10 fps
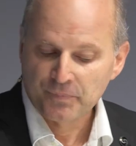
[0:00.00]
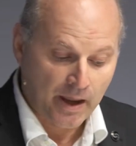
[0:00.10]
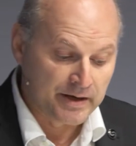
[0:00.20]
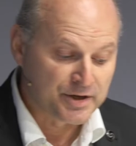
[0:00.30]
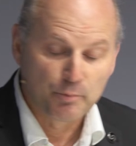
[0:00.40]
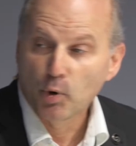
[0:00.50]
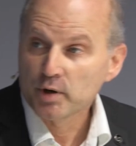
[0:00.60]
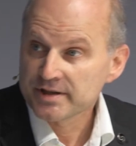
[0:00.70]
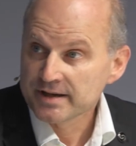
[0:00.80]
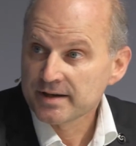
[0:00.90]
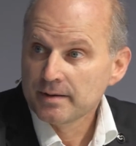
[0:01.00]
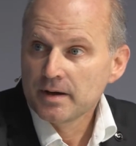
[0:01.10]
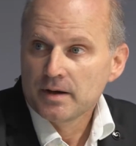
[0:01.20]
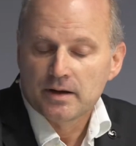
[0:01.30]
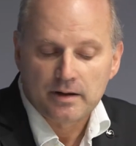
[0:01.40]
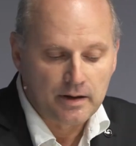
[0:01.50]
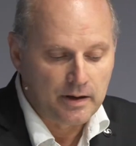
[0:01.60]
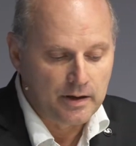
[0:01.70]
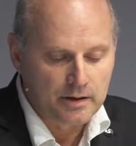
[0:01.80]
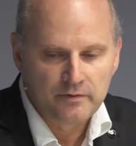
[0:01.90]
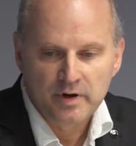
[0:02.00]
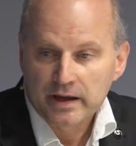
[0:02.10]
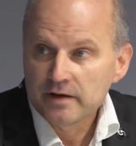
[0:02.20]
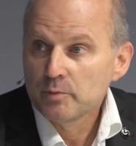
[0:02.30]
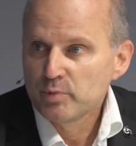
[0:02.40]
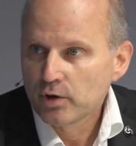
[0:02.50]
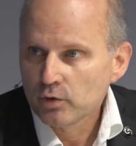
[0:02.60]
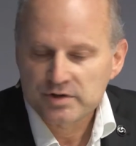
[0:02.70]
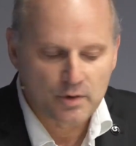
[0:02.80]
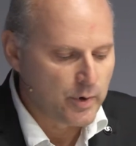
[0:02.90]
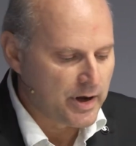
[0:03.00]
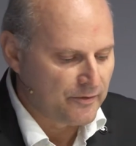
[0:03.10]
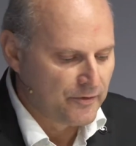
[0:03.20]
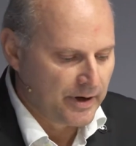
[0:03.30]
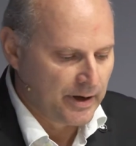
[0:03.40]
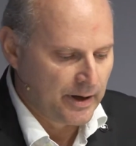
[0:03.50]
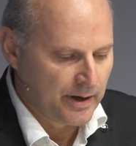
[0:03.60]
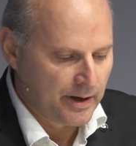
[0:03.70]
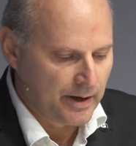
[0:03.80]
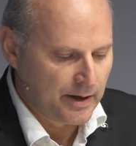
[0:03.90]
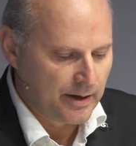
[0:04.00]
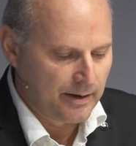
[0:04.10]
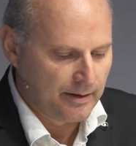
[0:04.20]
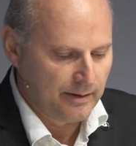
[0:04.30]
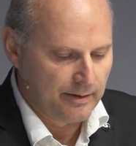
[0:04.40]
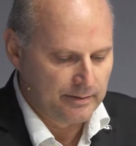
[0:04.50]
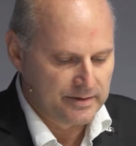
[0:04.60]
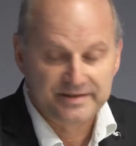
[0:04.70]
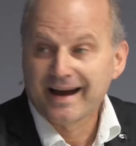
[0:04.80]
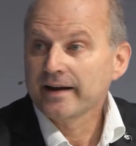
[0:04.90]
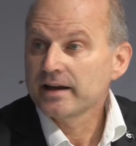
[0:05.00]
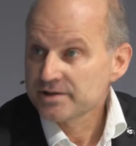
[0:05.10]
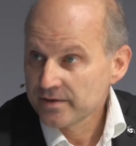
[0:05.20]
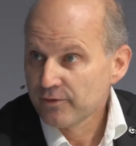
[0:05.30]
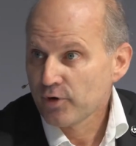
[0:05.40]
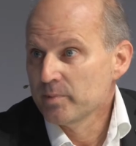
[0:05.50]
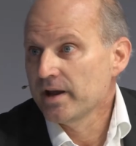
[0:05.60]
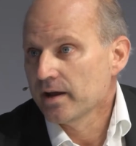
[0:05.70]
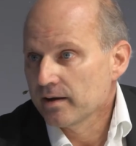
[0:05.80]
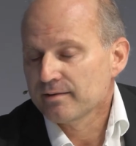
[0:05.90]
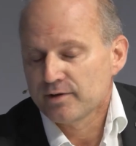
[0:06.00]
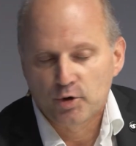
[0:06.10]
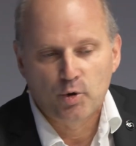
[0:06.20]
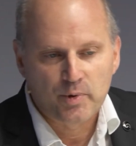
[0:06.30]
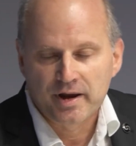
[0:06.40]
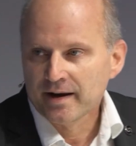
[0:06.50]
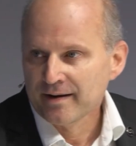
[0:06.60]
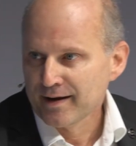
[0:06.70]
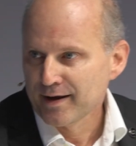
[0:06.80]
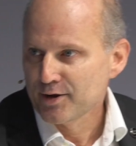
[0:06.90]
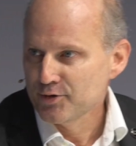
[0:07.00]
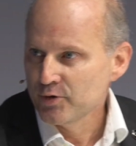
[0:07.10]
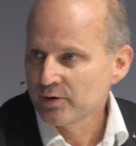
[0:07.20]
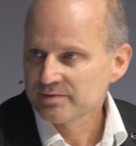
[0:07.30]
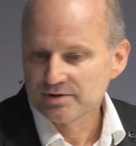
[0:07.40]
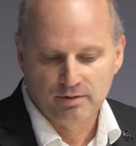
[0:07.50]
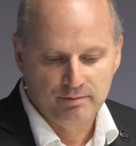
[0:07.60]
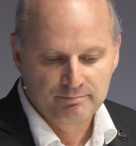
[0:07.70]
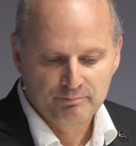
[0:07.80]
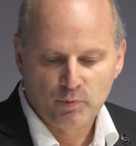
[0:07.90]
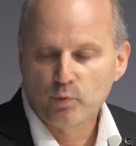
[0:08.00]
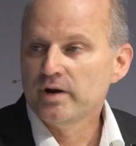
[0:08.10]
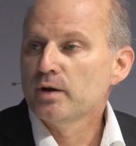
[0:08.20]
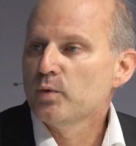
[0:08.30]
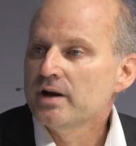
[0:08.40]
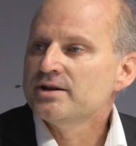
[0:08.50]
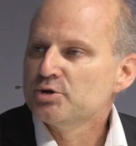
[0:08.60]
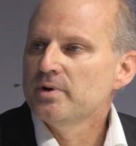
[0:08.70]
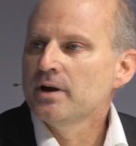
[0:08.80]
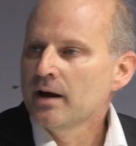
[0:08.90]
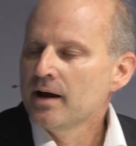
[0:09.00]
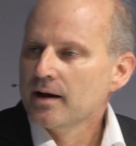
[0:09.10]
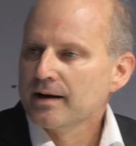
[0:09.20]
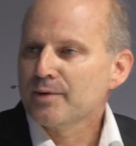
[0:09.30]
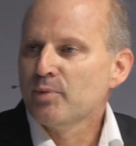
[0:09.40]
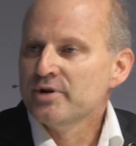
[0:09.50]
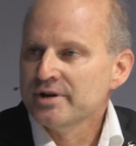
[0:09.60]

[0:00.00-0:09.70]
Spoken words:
It's important, even because we have a target from the European Union, so we need to be carbon